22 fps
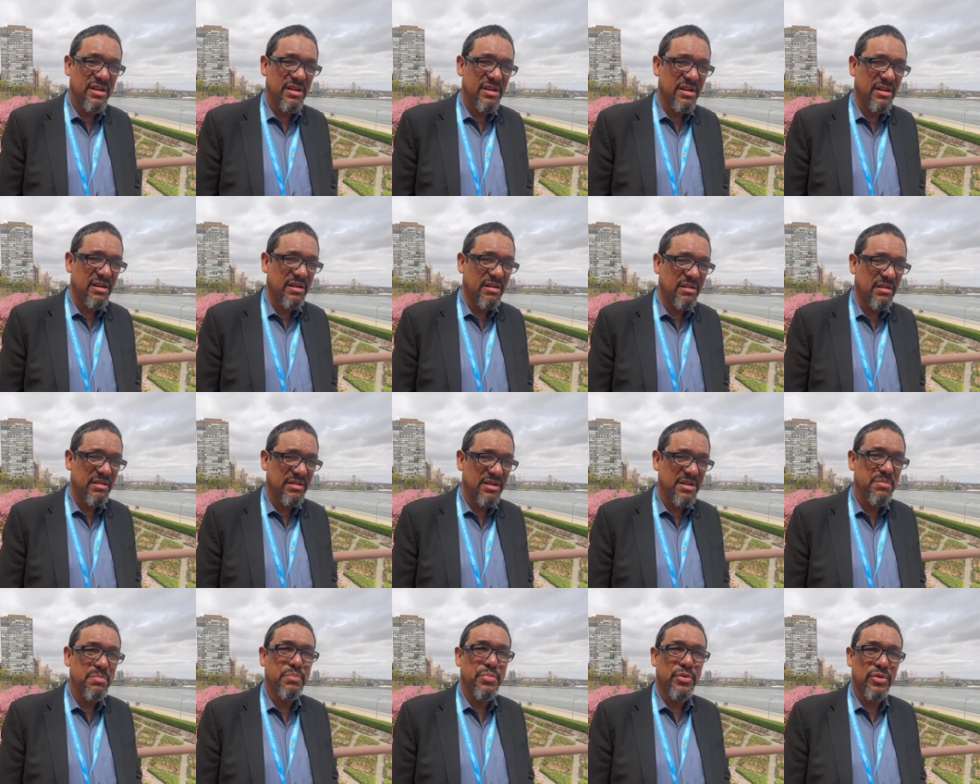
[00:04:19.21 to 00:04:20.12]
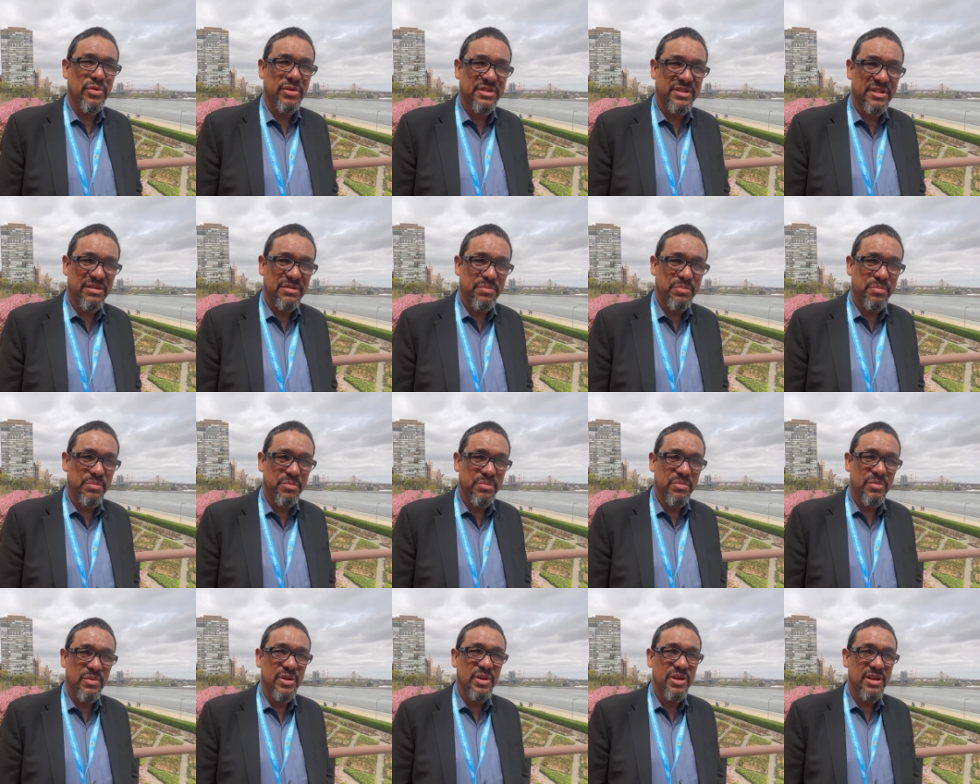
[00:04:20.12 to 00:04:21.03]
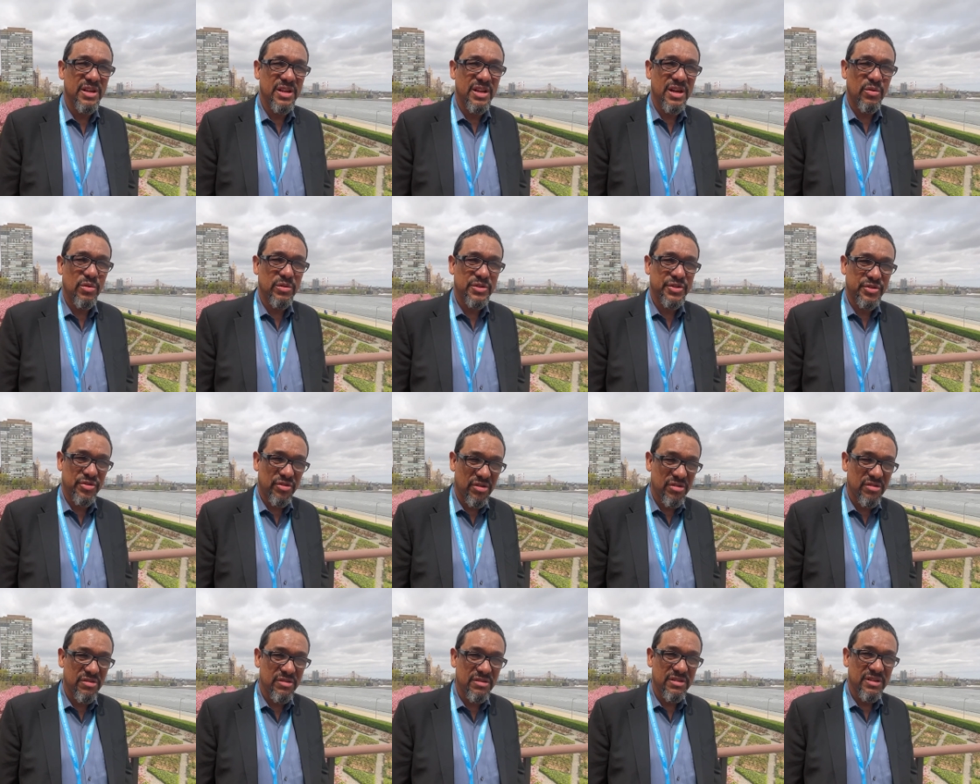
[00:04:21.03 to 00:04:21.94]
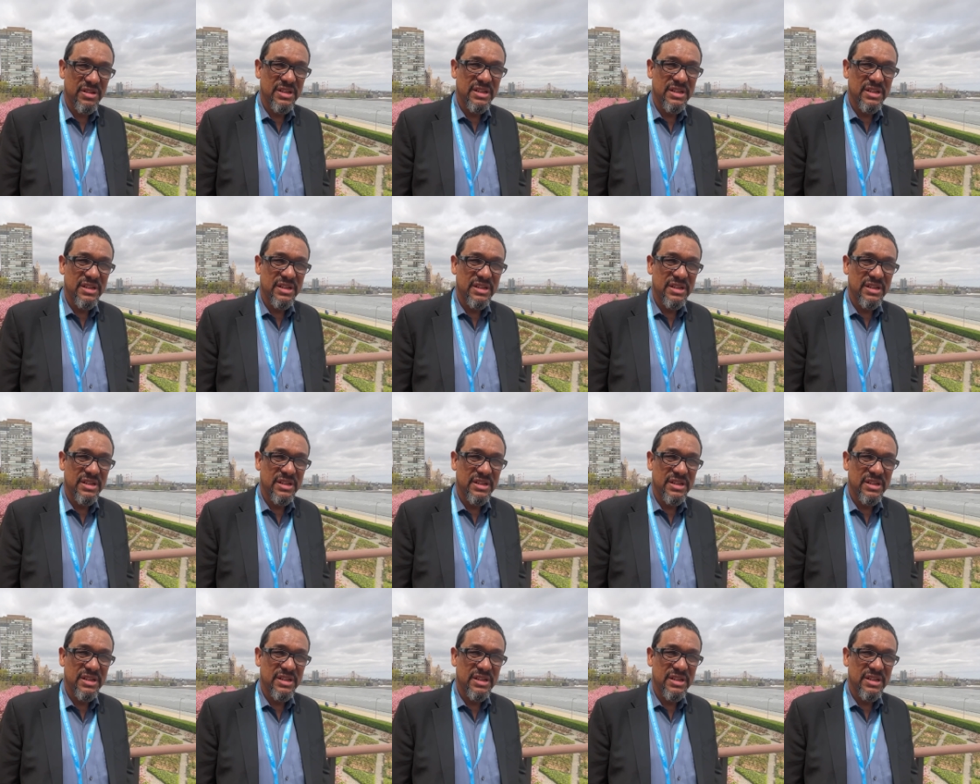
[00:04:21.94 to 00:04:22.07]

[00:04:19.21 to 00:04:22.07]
uh, important in our struggle.